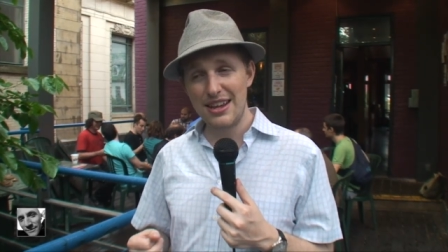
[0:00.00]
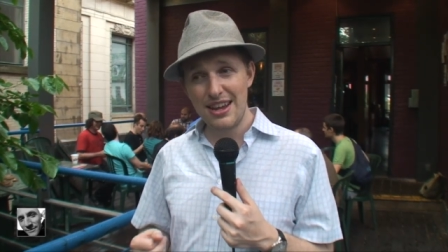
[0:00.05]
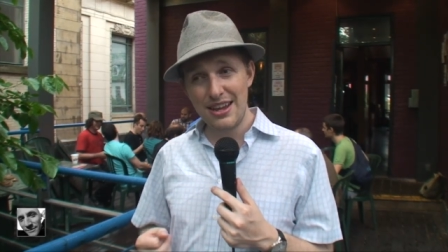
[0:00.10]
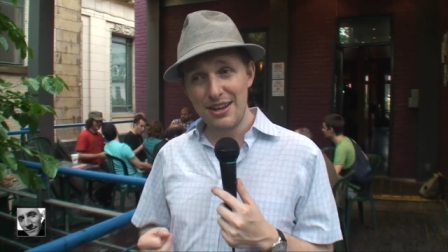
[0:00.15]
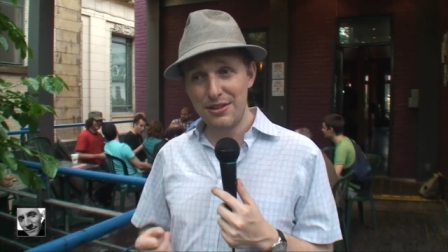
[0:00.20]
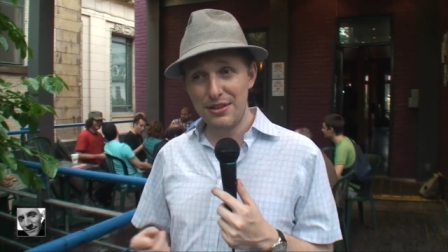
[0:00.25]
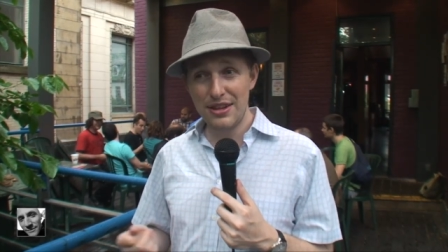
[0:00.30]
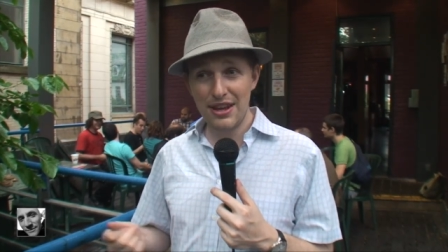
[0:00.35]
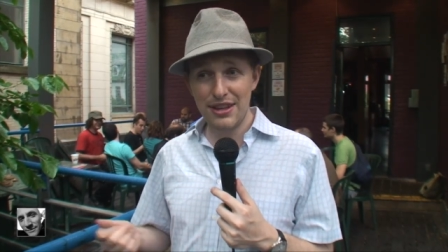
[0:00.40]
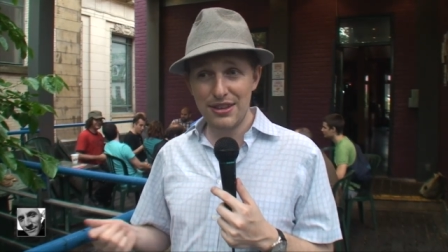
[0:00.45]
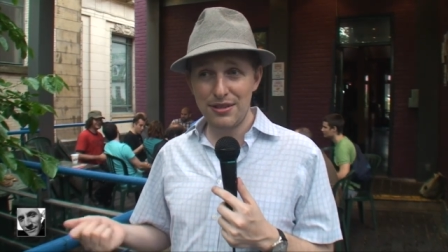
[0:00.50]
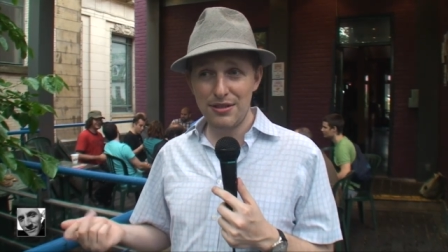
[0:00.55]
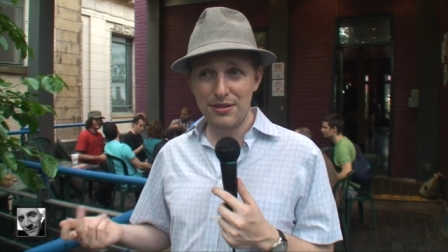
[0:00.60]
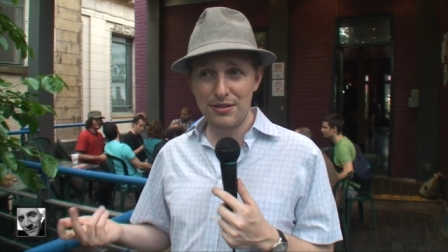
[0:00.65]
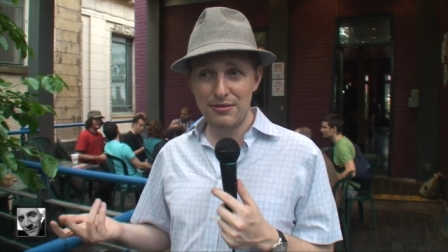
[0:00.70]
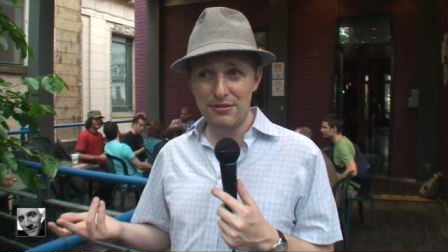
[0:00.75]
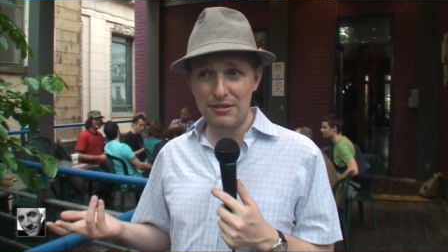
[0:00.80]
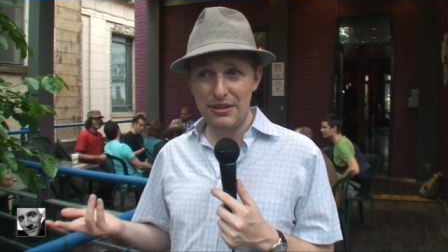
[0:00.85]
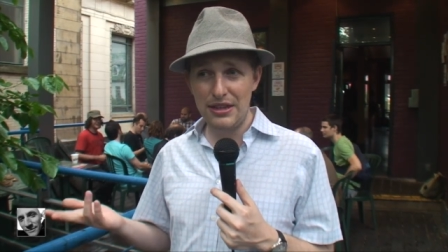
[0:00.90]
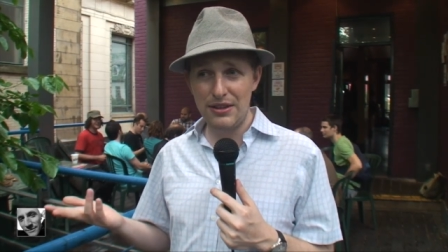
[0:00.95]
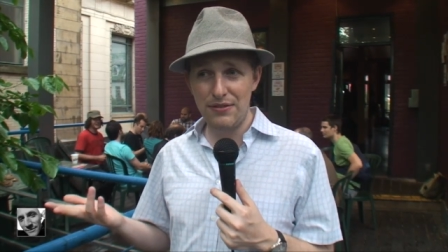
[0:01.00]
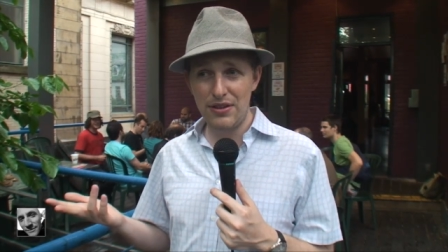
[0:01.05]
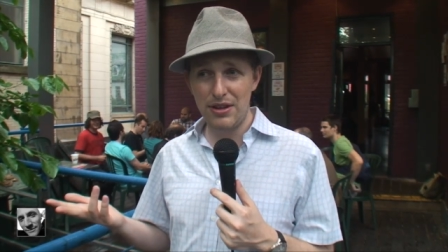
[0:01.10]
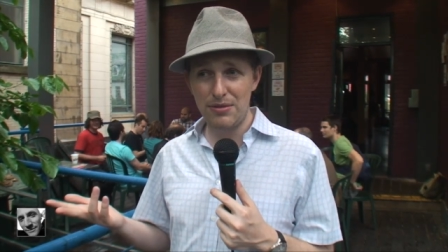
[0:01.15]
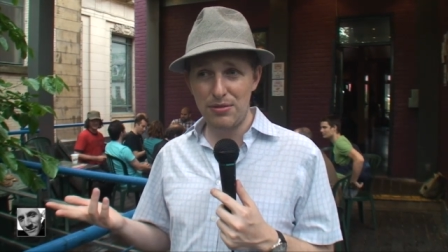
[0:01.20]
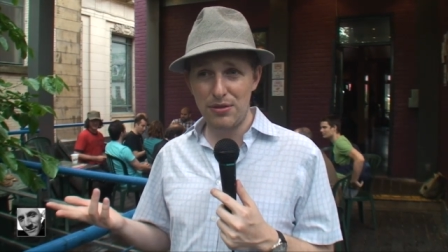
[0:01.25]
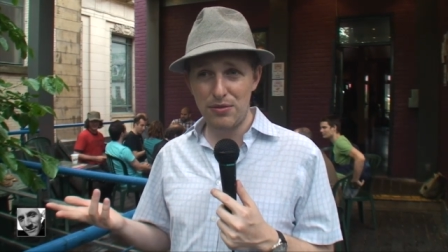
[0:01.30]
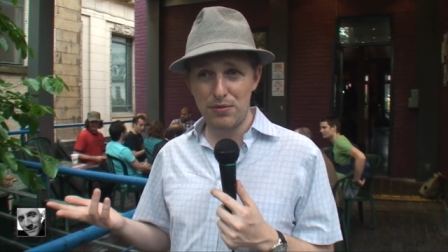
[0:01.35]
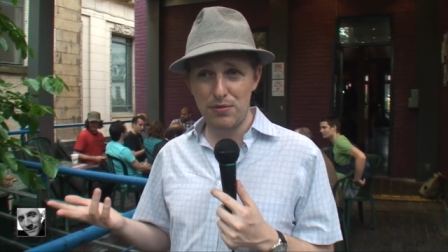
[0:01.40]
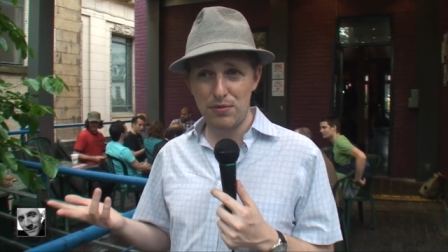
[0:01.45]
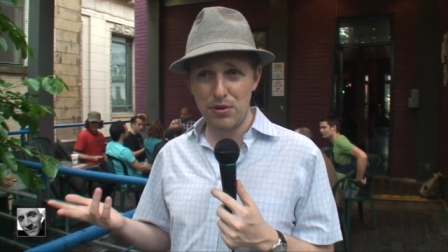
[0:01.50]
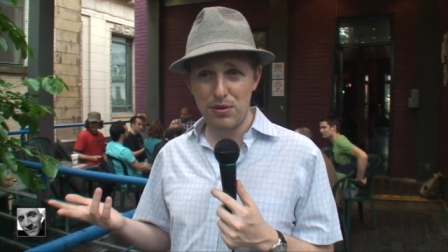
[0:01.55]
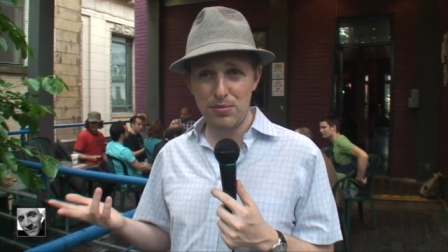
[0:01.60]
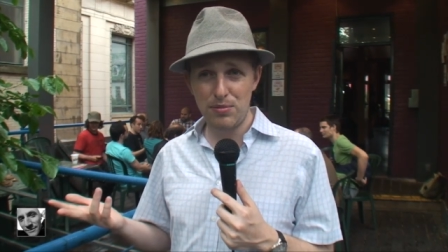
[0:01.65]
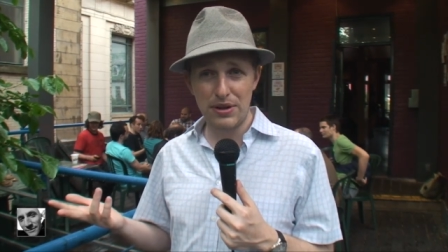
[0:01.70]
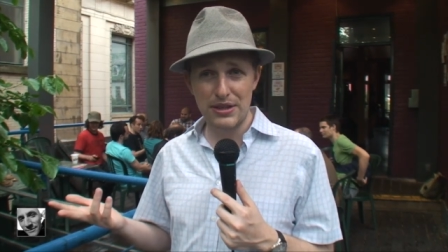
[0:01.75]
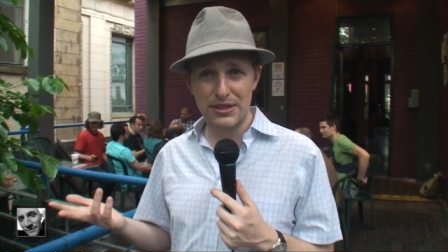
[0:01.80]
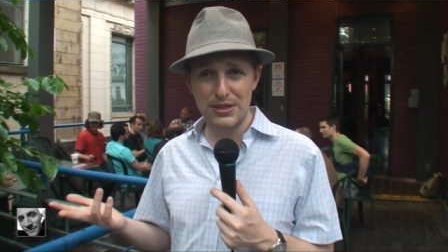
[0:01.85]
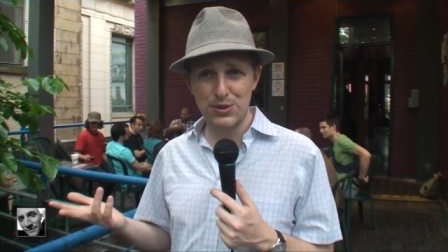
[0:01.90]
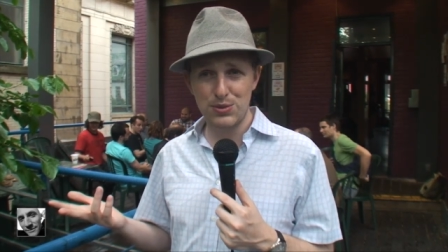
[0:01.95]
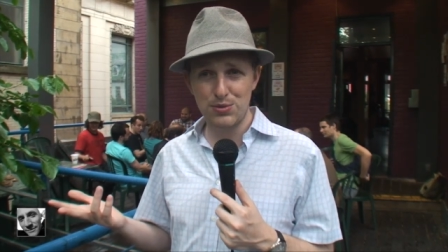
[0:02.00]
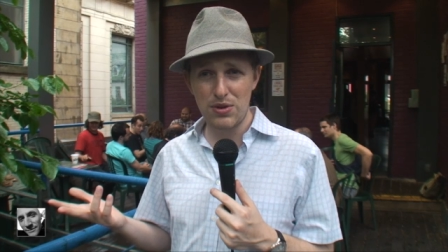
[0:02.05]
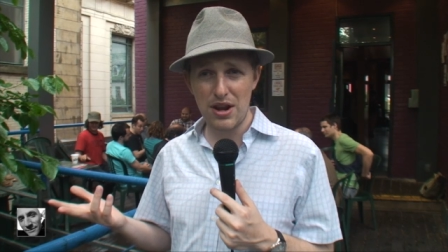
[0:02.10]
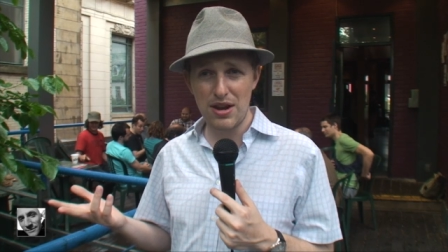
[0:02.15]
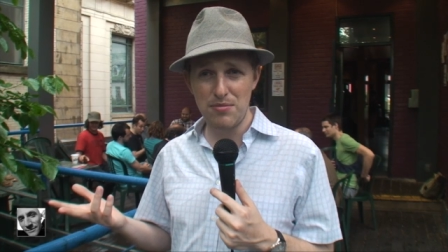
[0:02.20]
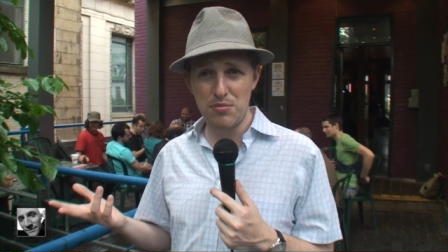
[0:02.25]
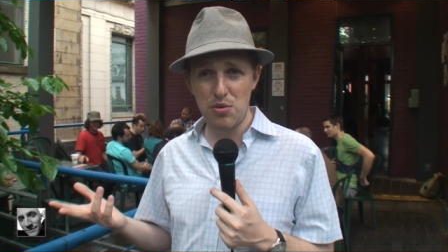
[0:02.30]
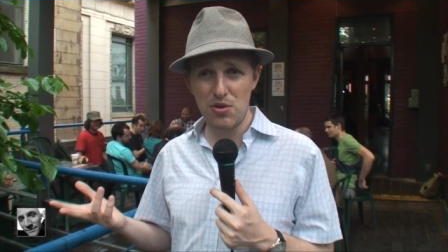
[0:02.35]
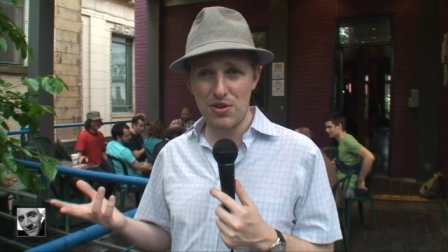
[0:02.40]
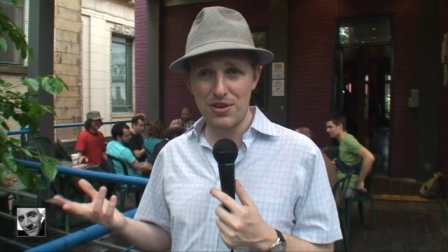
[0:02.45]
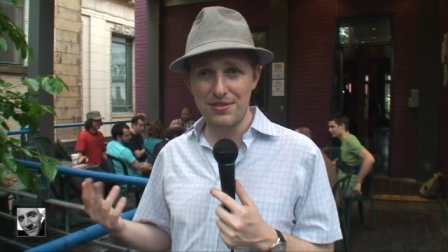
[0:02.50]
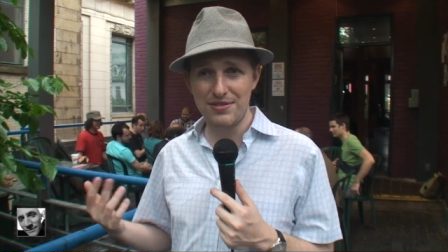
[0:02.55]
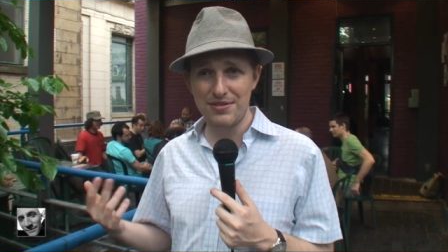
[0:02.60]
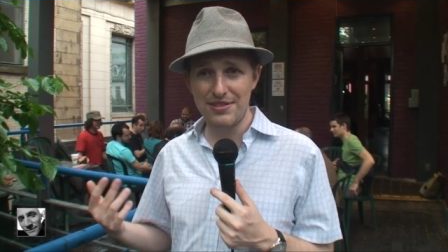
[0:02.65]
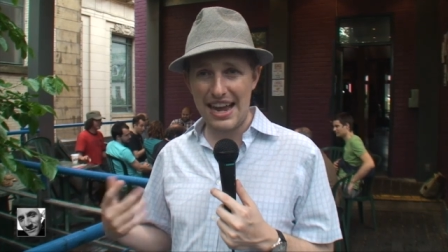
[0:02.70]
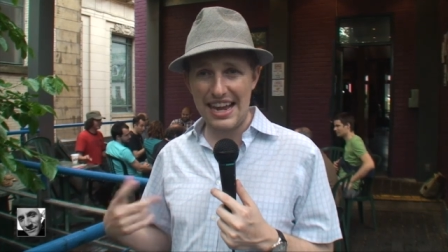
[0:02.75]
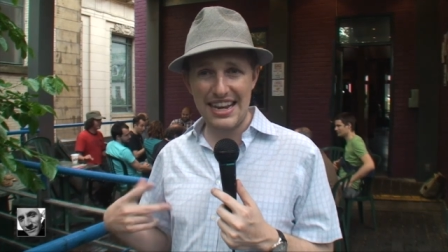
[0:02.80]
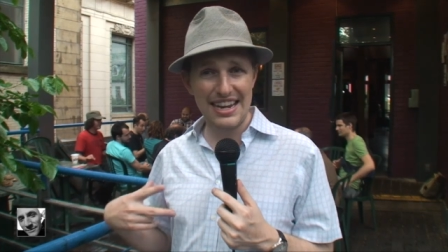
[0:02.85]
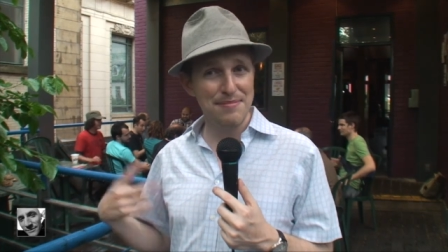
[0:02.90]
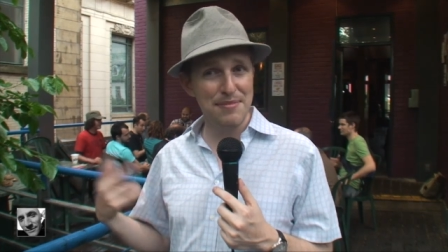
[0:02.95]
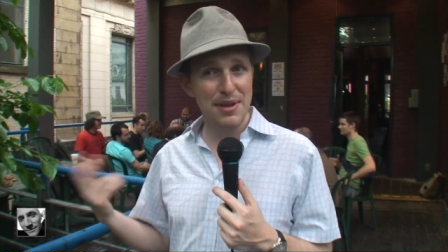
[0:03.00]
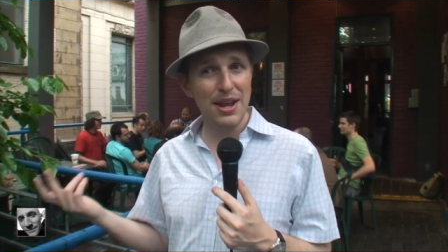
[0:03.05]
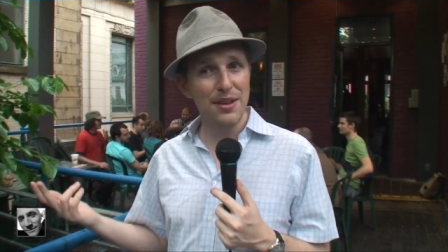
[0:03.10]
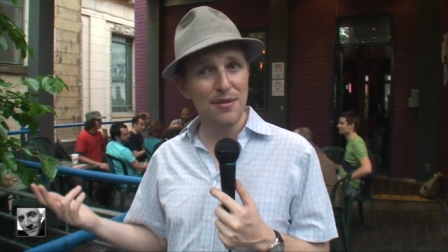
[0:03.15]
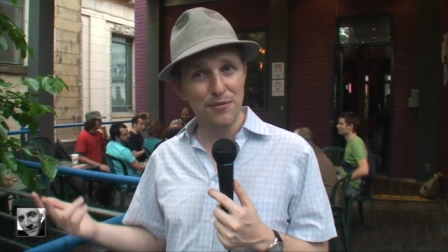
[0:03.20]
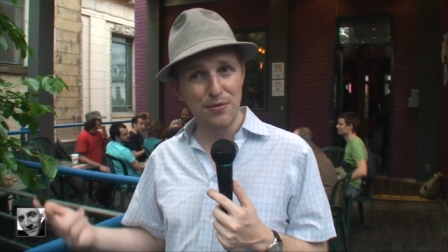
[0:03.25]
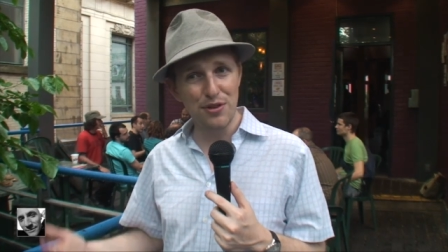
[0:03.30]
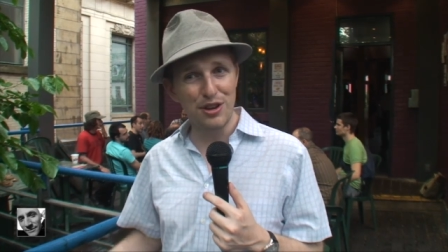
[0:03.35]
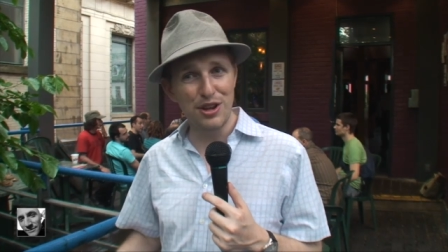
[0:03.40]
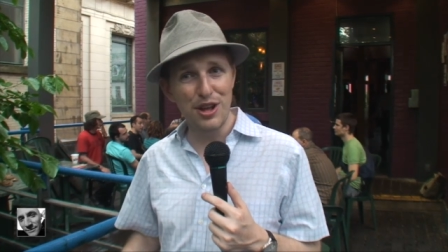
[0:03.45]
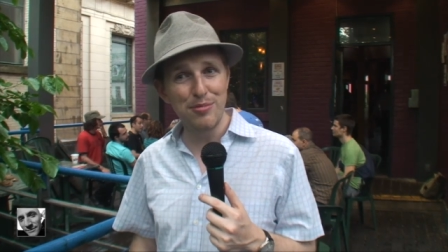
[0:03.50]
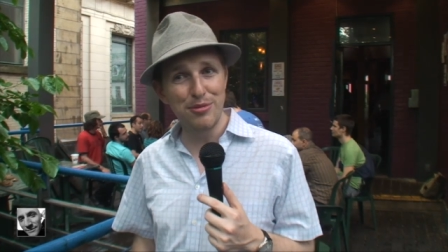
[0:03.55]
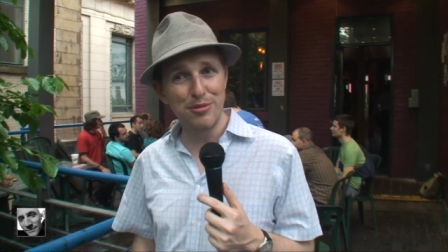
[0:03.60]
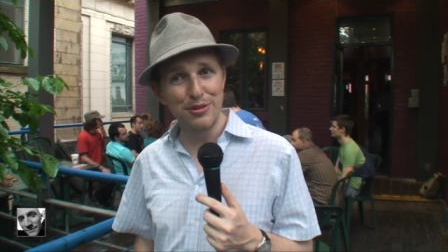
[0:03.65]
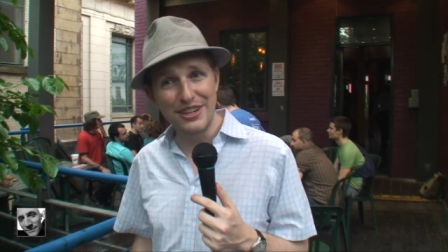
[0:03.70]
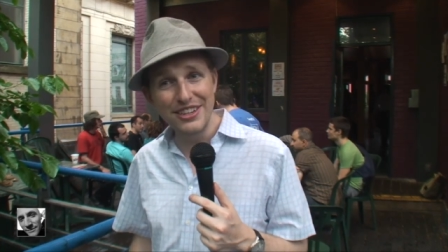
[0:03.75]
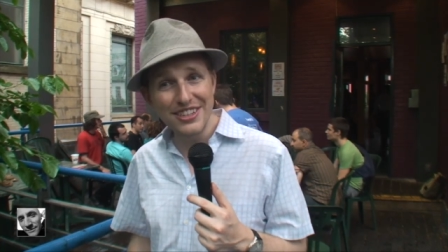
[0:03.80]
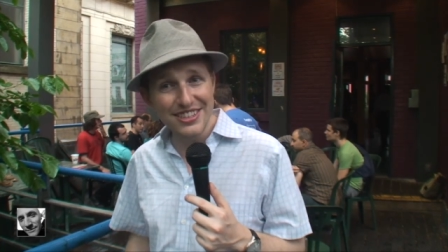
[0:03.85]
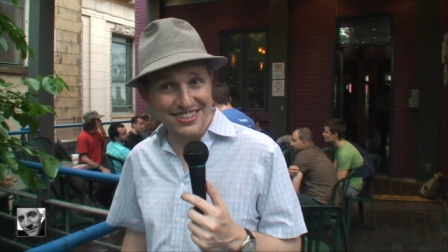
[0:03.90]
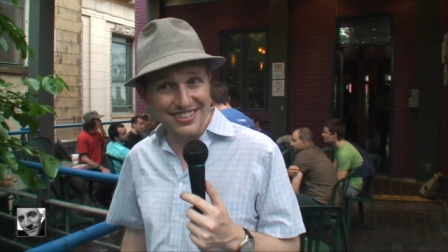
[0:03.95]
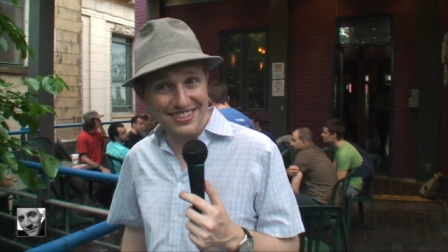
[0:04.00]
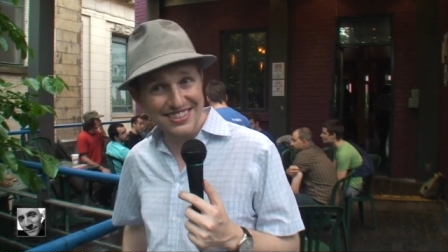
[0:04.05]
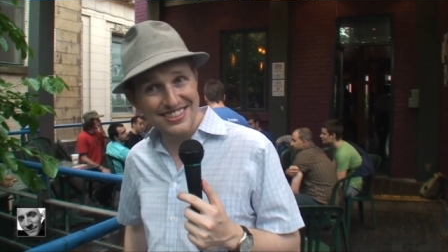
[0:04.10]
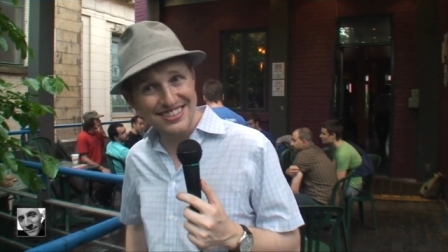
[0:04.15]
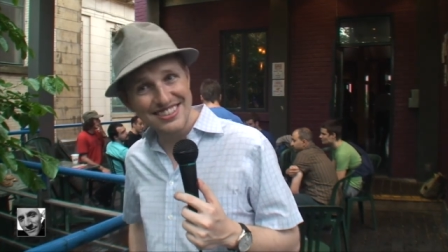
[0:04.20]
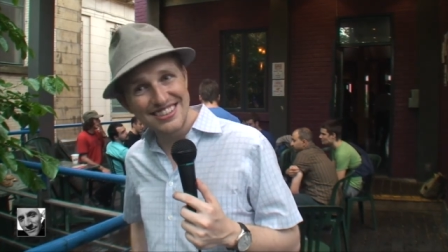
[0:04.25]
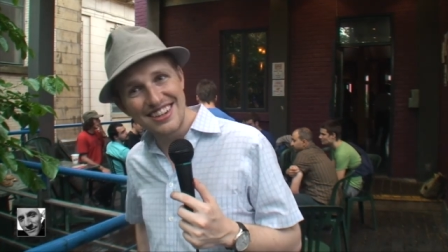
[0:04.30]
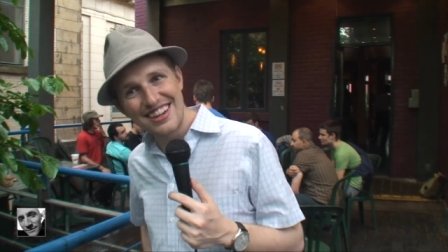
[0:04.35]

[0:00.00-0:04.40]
you know, the other lead developer of WordPress, Ryan Bourne, I didn't meet him for a couple of years.